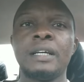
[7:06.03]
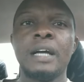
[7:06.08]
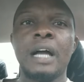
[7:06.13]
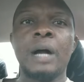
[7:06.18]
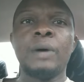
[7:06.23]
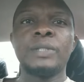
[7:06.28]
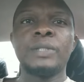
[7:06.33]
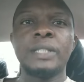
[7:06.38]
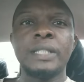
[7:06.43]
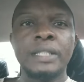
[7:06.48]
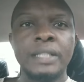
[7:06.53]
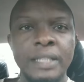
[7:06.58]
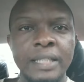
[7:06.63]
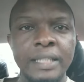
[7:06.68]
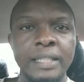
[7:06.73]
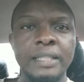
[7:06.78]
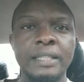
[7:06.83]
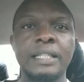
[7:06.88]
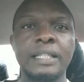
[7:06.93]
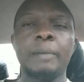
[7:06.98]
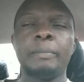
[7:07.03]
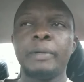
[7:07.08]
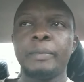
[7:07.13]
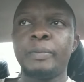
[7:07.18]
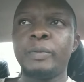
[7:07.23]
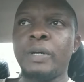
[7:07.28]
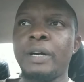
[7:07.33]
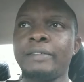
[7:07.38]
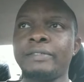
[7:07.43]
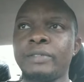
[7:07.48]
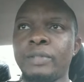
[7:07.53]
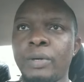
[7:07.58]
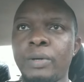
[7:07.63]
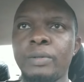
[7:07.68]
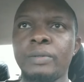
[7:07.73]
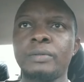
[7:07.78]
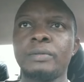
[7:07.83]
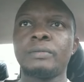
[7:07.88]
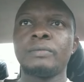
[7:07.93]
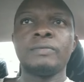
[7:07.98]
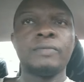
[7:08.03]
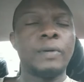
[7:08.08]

I'll see things that people have done